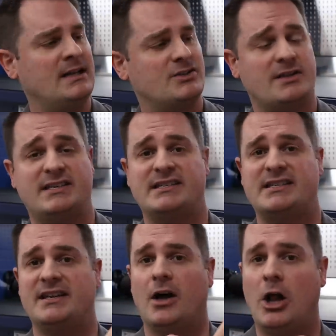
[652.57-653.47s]
So this is
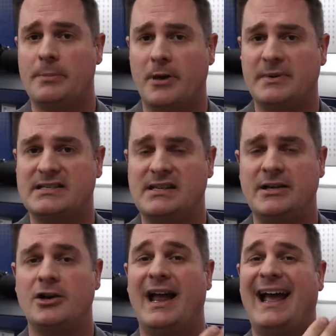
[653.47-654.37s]
an all-purpose
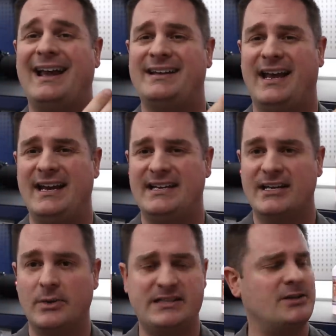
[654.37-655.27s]
cleaner and a
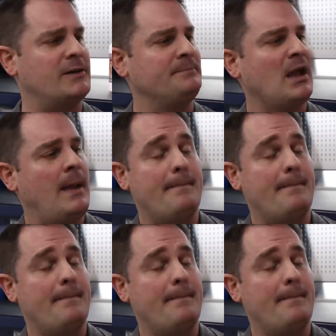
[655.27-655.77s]
degreaser,